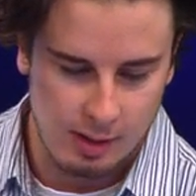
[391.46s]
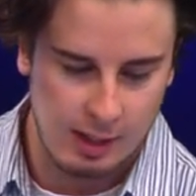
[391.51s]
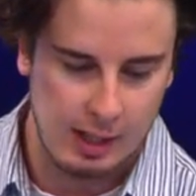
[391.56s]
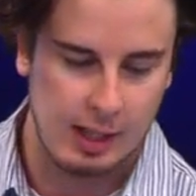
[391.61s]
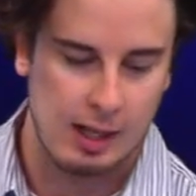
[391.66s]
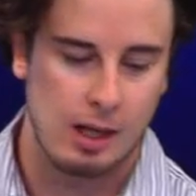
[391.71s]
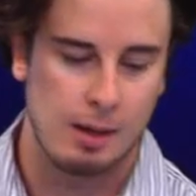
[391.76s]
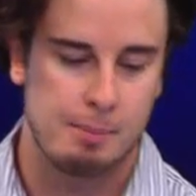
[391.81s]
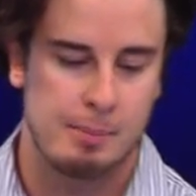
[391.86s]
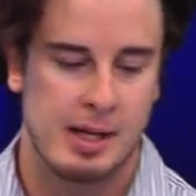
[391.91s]

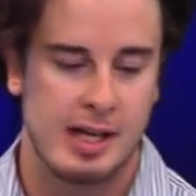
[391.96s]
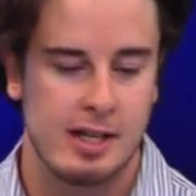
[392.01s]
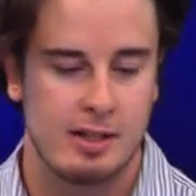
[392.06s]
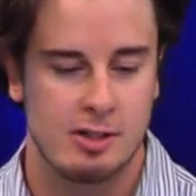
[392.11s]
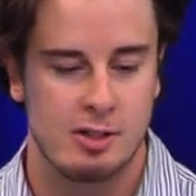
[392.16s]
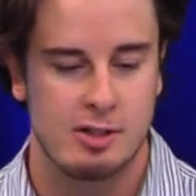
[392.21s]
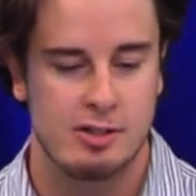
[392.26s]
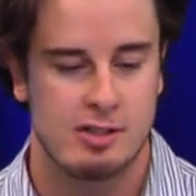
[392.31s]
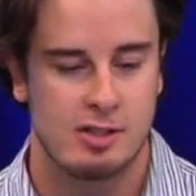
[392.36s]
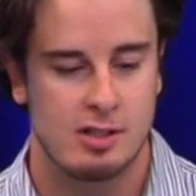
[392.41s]
Uh, Pete,
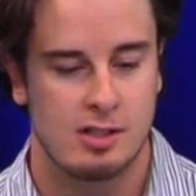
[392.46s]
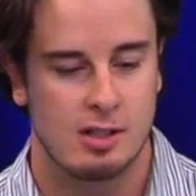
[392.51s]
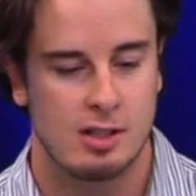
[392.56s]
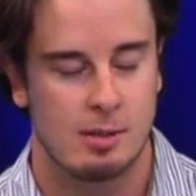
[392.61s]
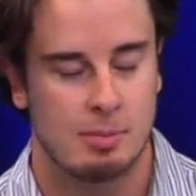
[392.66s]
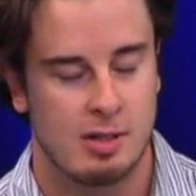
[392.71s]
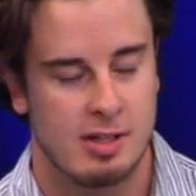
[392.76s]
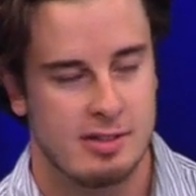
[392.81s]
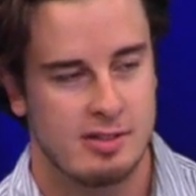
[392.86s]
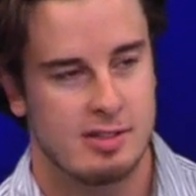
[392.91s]
who did a
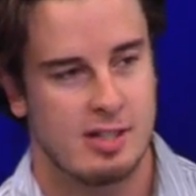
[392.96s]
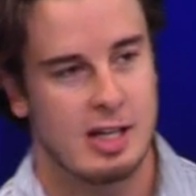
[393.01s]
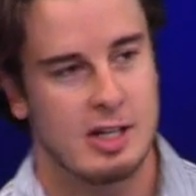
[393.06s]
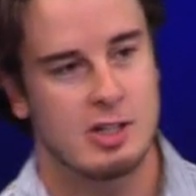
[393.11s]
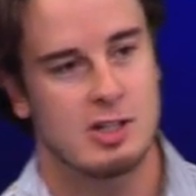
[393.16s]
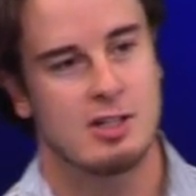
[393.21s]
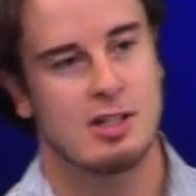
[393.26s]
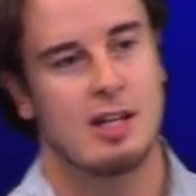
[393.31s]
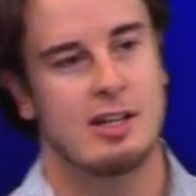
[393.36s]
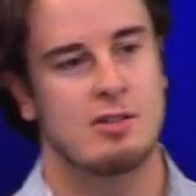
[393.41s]

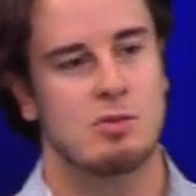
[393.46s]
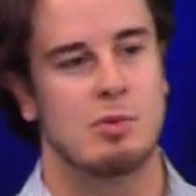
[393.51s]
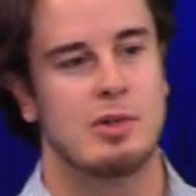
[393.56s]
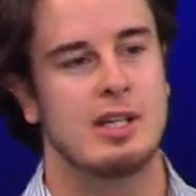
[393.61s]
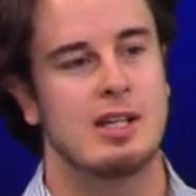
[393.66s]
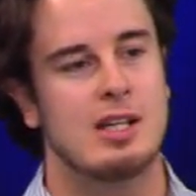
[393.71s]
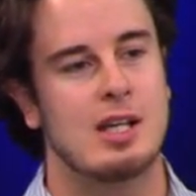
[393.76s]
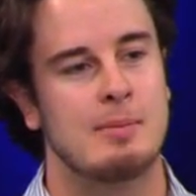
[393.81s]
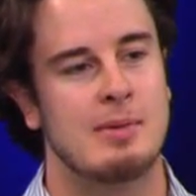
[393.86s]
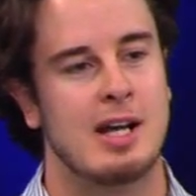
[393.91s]
presentation last
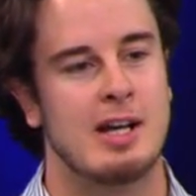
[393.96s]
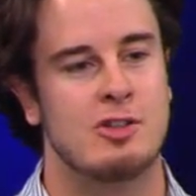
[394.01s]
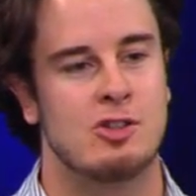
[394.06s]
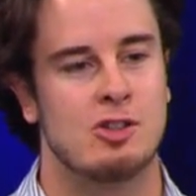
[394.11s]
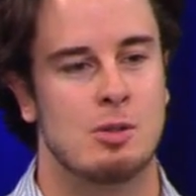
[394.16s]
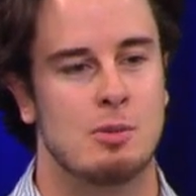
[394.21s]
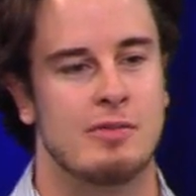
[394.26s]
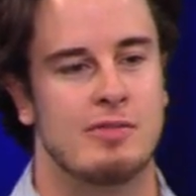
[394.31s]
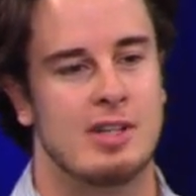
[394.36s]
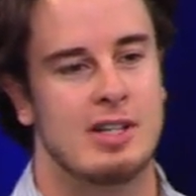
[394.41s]
week about
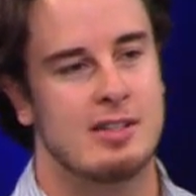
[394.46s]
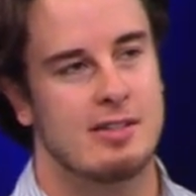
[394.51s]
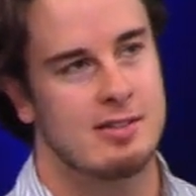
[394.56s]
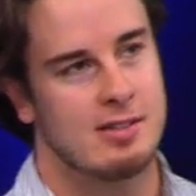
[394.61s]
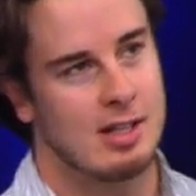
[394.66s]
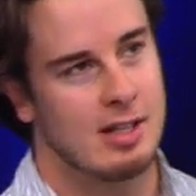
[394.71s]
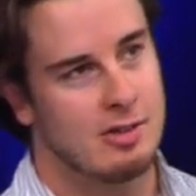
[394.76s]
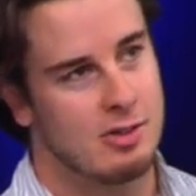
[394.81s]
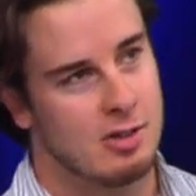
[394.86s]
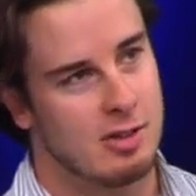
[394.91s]
DOM events,
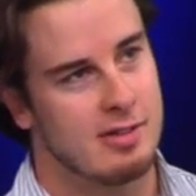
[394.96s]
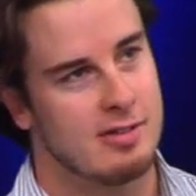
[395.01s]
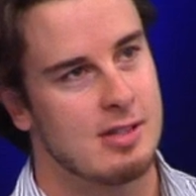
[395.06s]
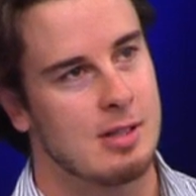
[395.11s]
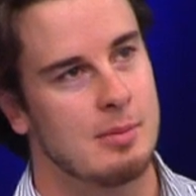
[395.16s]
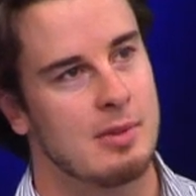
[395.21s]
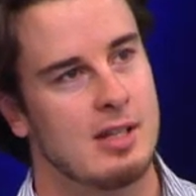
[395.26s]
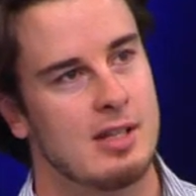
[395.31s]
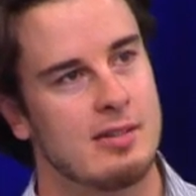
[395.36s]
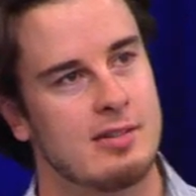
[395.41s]
touched on
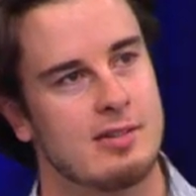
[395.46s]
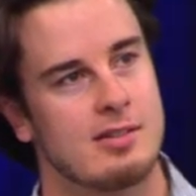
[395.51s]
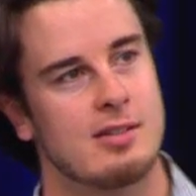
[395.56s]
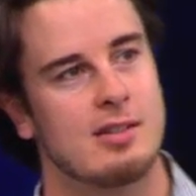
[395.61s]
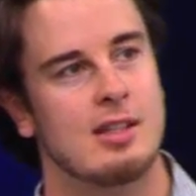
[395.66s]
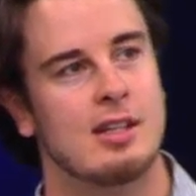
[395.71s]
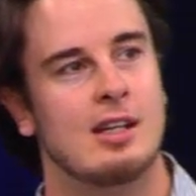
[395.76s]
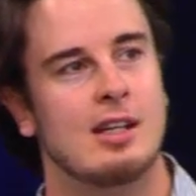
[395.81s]
some of this.